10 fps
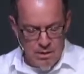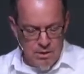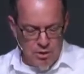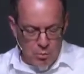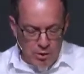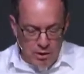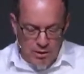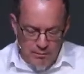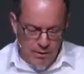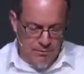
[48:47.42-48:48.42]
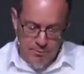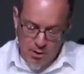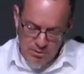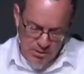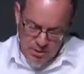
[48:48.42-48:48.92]
So, where your living
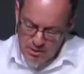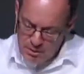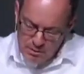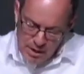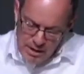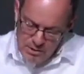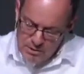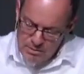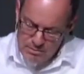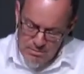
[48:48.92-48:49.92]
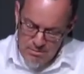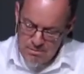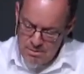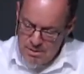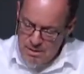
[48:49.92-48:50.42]
falters under grace,
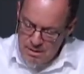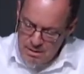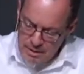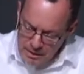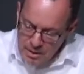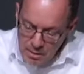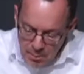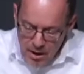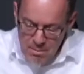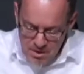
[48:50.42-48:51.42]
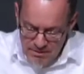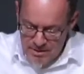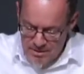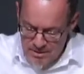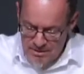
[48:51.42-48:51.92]
get to the bottom of
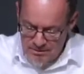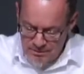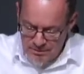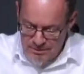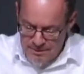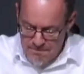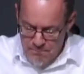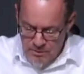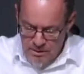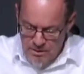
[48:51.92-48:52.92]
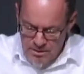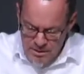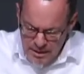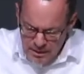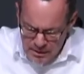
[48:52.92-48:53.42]
it.
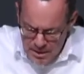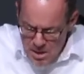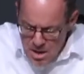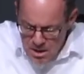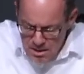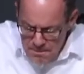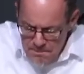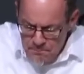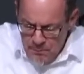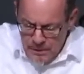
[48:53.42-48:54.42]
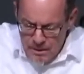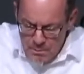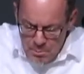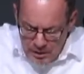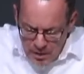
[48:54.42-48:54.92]
Secondly,
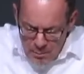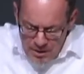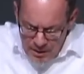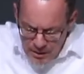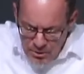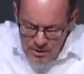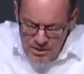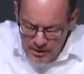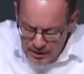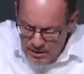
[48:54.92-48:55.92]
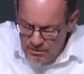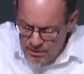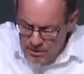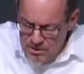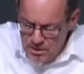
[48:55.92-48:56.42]
become increasingly
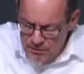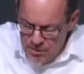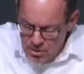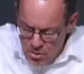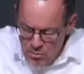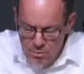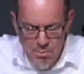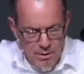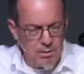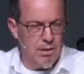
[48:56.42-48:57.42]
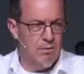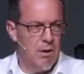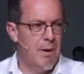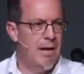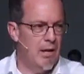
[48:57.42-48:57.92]
convinced of your own built in
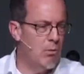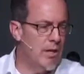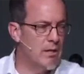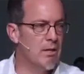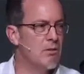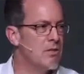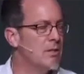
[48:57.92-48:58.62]
remaining weakness.